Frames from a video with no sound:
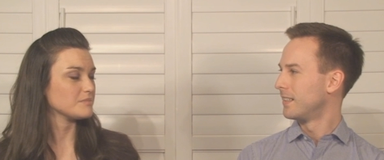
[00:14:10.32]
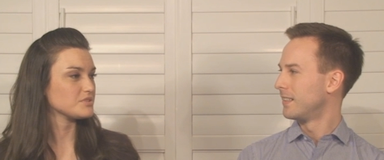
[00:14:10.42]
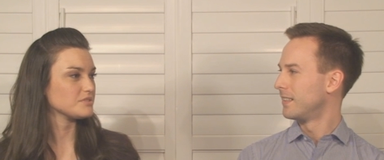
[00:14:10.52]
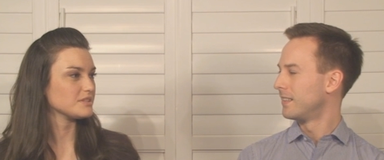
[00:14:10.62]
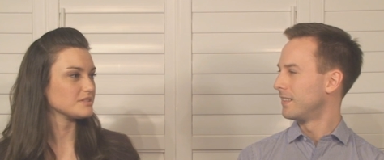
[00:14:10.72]

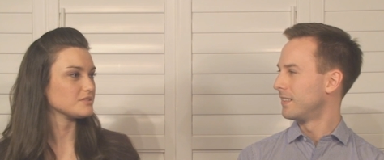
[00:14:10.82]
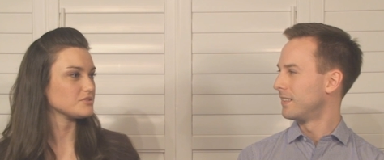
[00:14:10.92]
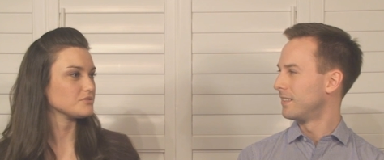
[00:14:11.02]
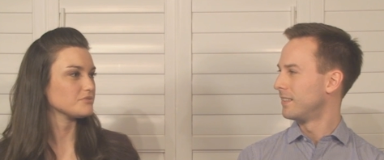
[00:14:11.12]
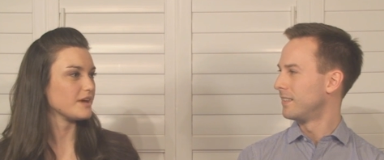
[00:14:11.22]
Speaker 1: I'm sure that's a
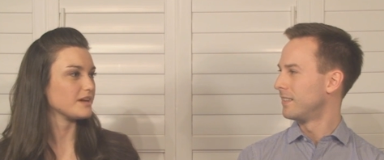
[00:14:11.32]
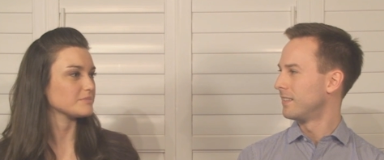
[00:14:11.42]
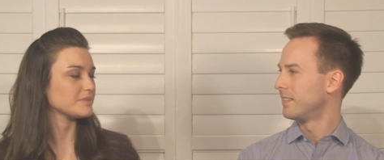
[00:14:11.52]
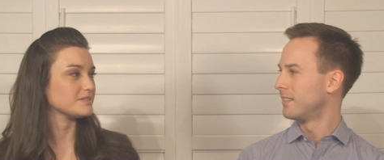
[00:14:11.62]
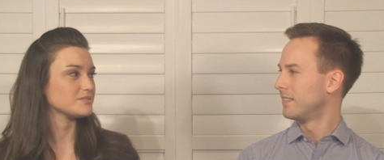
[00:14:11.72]
true
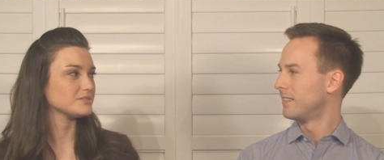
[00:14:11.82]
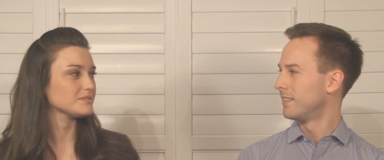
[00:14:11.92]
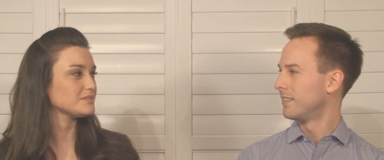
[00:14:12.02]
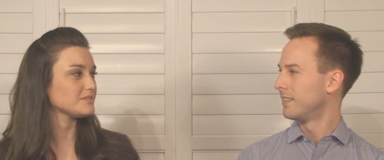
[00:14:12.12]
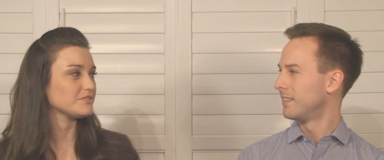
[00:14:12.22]
fact, but it
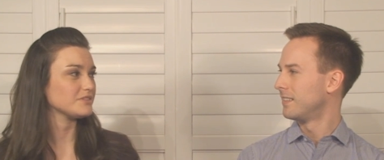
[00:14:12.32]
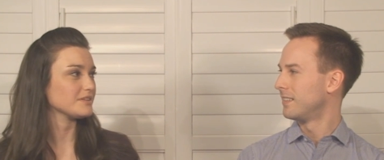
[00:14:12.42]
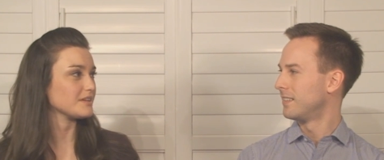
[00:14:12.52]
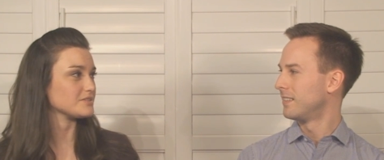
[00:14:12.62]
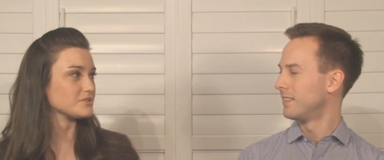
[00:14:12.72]
certainly didn't
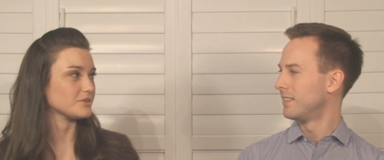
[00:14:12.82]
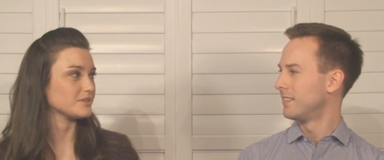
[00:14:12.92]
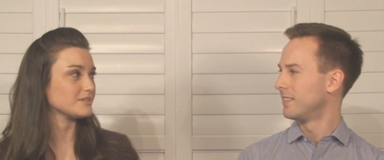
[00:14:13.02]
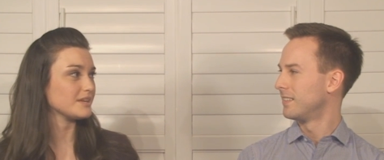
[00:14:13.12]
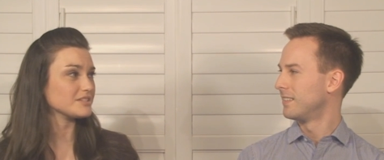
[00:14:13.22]
feel that
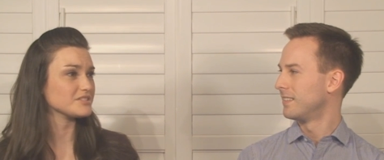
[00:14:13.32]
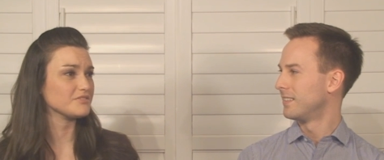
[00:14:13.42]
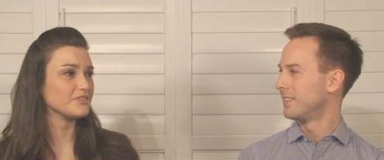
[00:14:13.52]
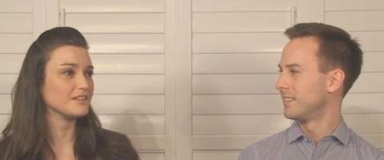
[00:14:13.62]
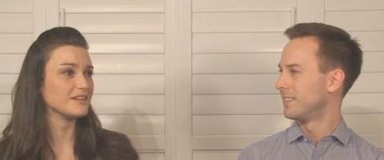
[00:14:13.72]
short. It
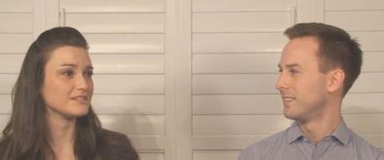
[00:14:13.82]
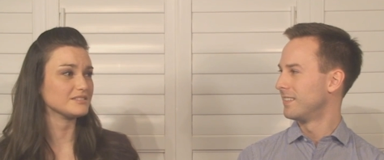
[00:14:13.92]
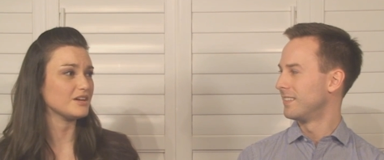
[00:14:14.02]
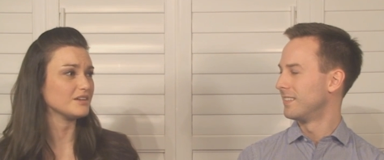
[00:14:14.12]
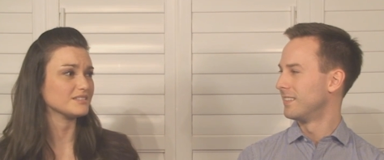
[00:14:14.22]
actually felt
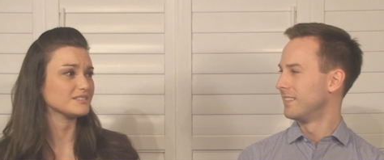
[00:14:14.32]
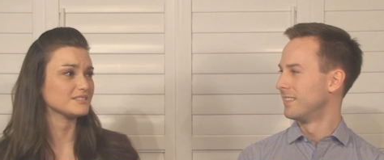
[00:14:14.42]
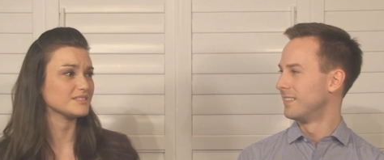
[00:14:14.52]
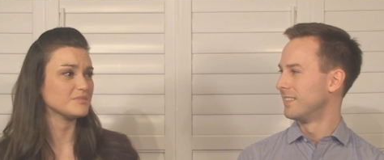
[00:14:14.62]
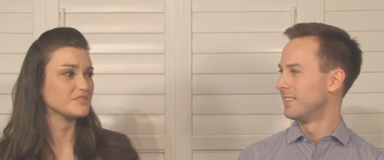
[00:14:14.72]
as long
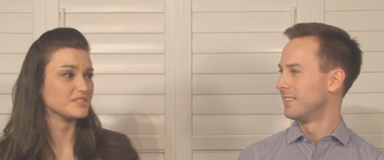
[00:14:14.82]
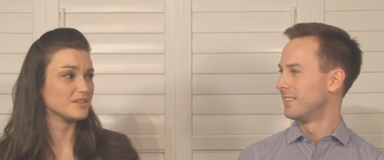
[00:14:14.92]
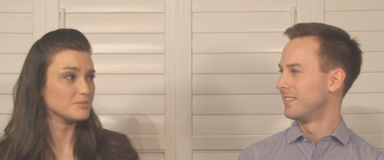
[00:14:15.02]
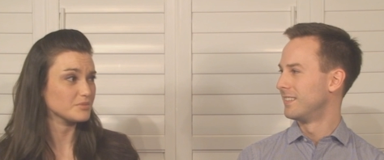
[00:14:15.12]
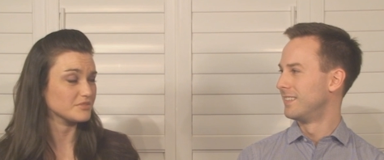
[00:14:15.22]
as some of his
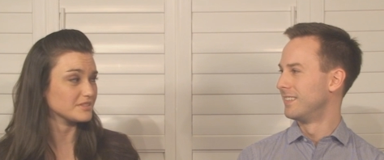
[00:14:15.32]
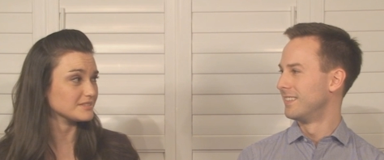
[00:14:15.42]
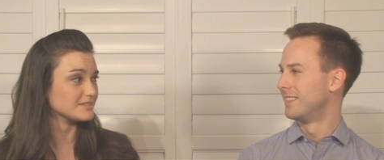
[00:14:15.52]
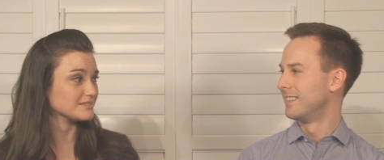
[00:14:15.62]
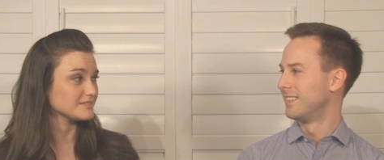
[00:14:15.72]
other
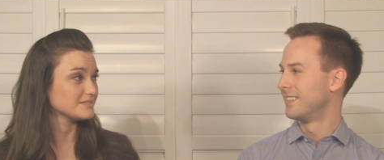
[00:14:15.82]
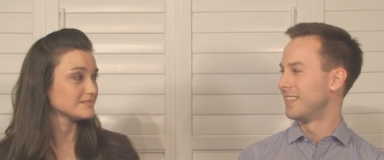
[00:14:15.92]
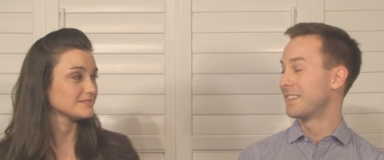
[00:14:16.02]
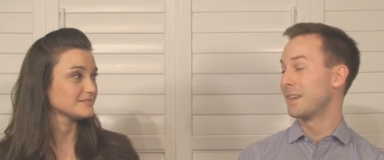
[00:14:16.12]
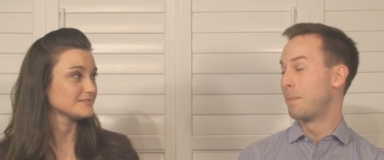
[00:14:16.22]
movies.
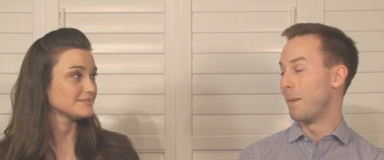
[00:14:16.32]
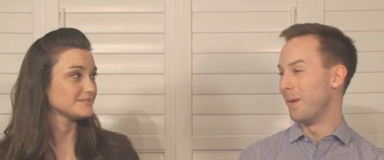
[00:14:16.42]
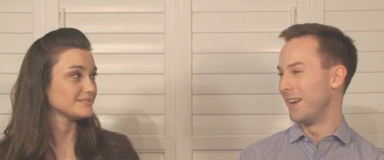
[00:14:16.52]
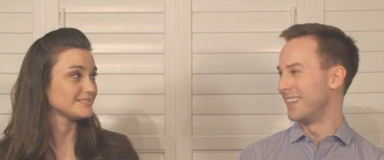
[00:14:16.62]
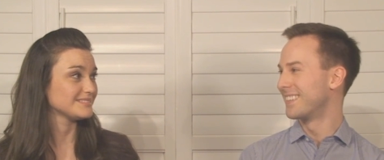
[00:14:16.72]
Speaker 2: That's a good
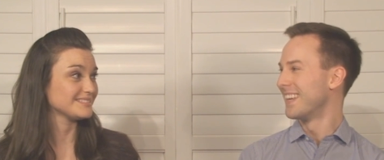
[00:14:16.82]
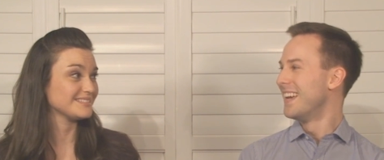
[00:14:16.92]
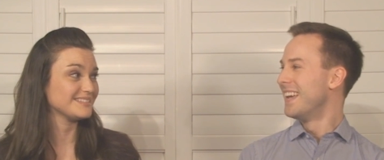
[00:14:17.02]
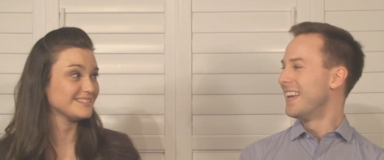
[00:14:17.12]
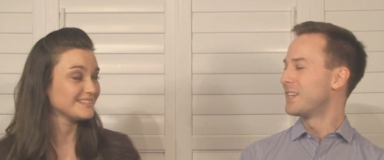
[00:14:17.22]
point.
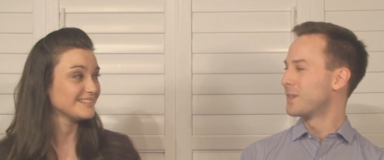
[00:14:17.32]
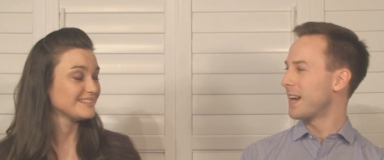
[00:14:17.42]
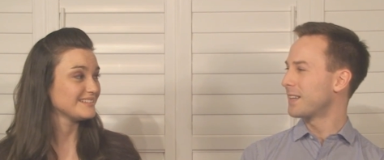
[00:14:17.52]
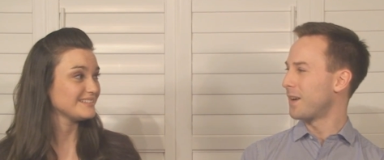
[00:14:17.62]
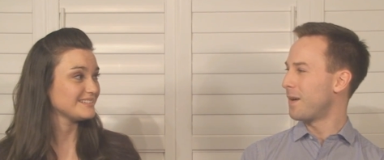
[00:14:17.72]
it
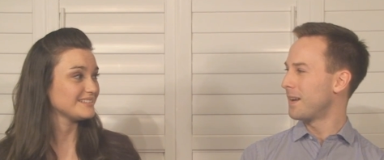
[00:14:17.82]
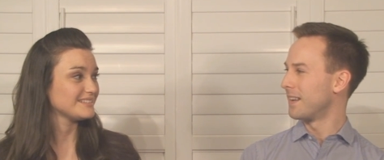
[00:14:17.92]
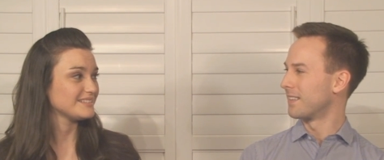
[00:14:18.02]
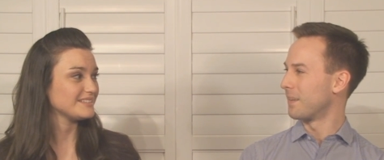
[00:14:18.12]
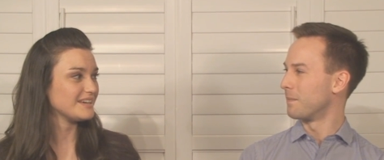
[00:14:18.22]
dragged
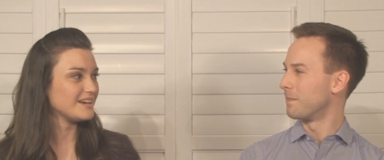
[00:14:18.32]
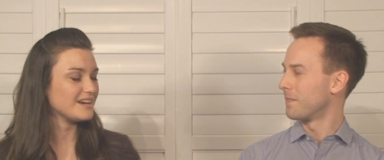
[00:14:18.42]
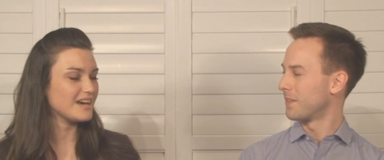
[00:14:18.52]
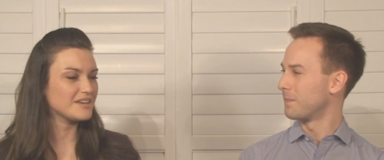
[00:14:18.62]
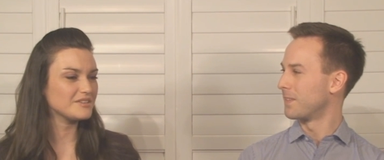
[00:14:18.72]
on at some.
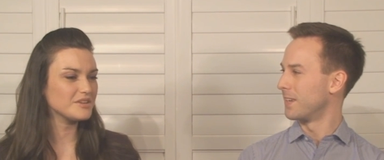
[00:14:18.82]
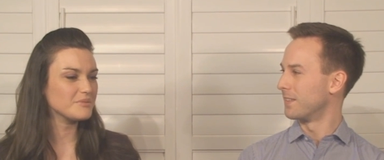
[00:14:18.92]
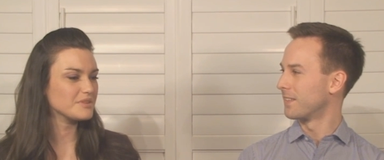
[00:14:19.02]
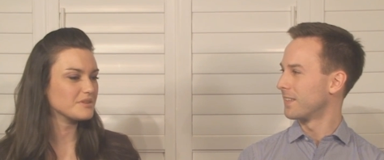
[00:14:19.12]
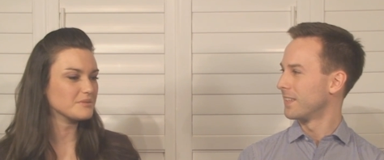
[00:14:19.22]
Speaker 1: Yeah, some I don't scenes.
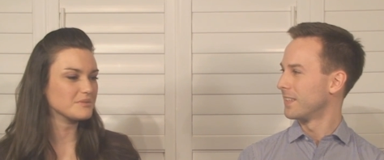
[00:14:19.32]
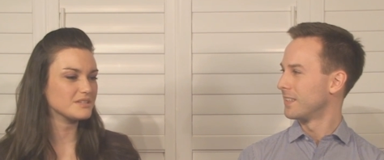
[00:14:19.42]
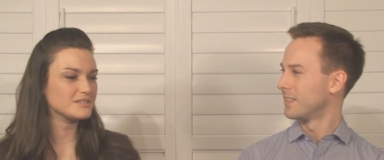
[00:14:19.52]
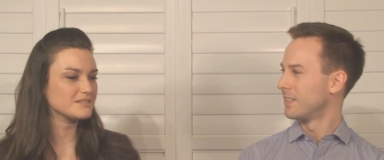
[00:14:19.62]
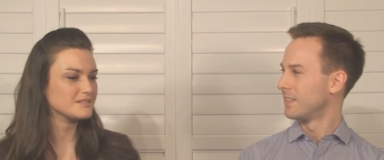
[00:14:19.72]
know whether it
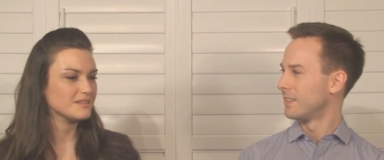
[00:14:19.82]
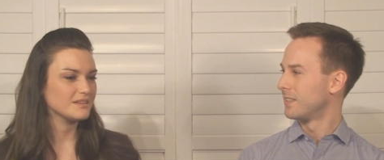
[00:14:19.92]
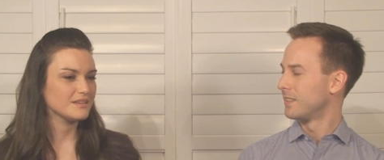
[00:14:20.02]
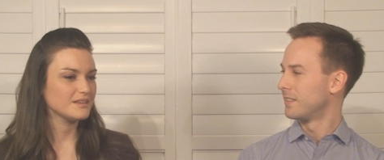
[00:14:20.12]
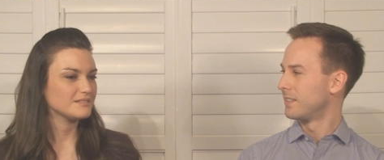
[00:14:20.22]
was
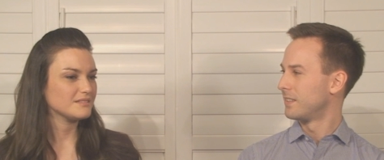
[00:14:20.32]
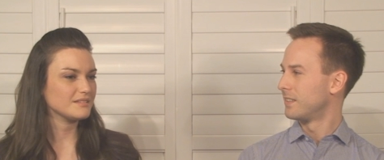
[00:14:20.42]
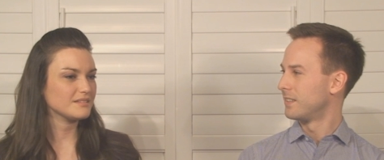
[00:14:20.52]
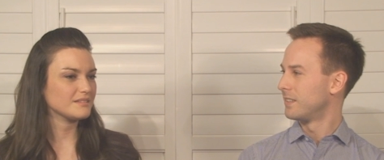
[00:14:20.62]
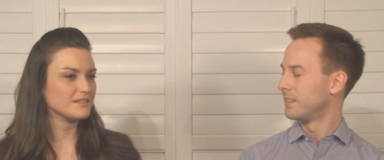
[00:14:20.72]

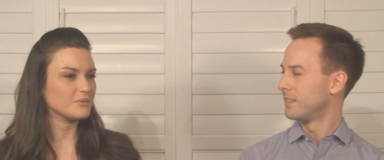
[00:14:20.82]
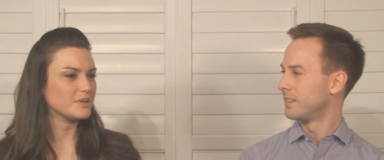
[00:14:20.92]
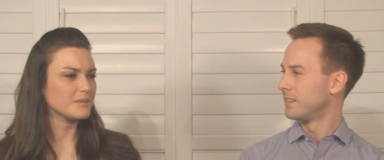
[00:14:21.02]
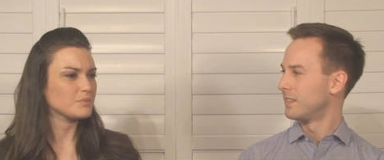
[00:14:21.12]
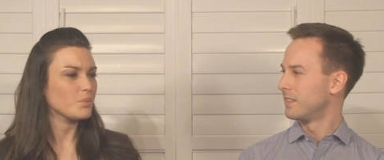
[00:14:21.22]
that
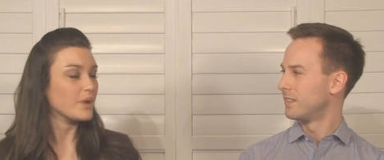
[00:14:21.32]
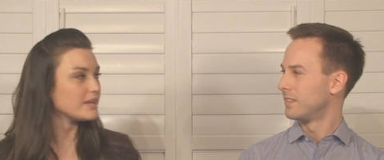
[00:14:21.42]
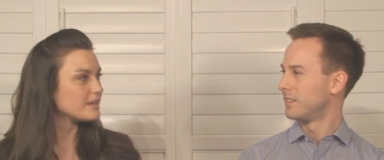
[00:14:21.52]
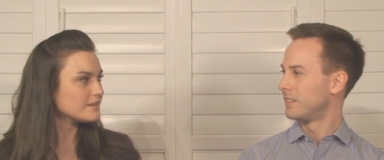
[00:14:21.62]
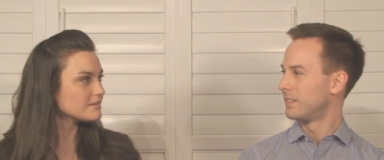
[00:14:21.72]
we kept
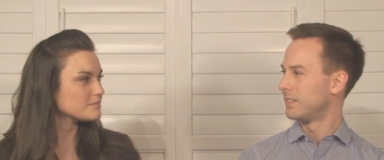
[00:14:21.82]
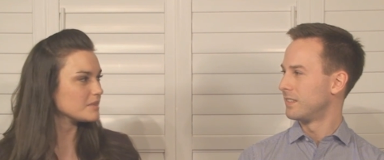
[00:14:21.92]
waiting.